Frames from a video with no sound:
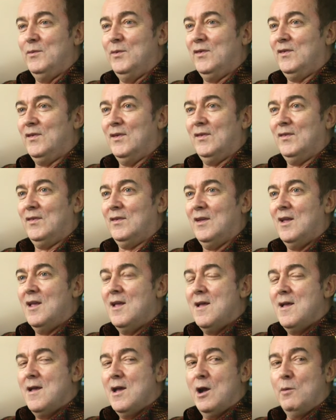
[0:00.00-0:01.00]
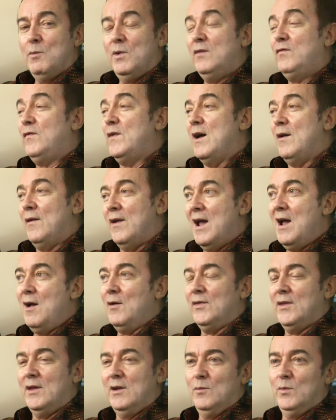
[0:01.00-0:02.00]
It was just, and we found
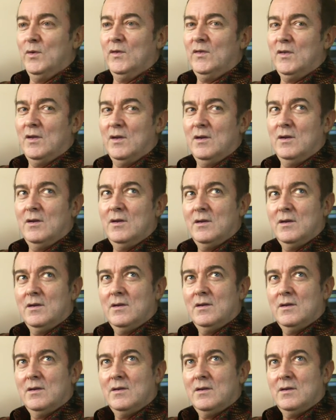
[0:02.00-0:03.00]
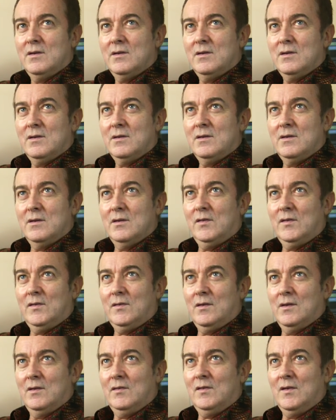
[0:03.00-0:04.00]
out that it was a, a,
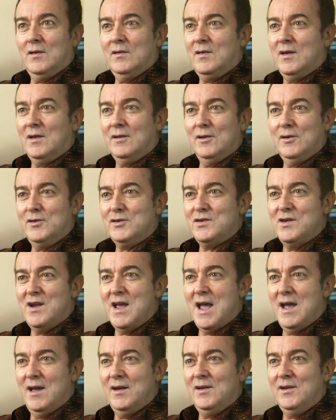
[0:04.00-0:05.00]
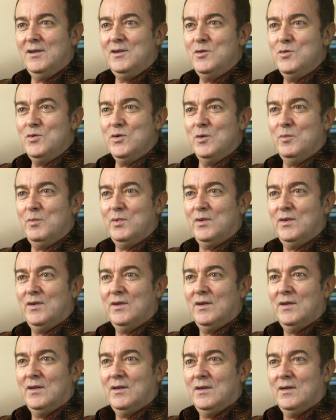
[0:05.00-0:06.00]
a suntan lotion ad in Europe
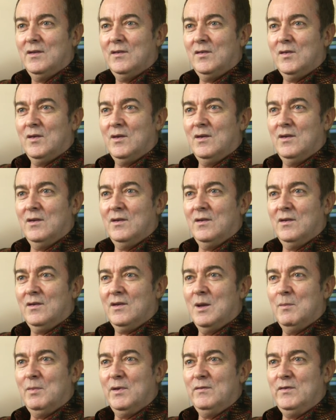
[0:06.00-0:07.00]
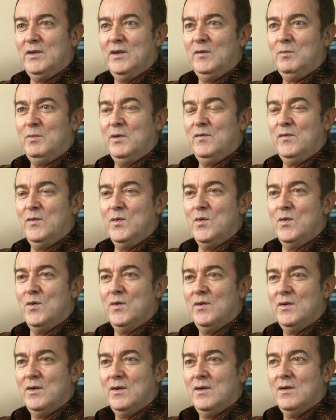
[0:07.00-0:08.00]
uh, a couple of years before.
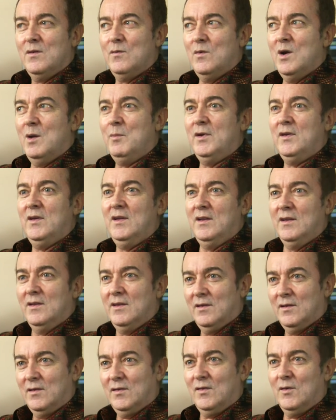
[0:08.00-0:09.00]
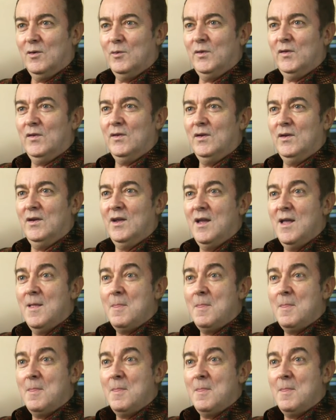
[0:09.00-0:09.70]
Rub It In, the song was heard.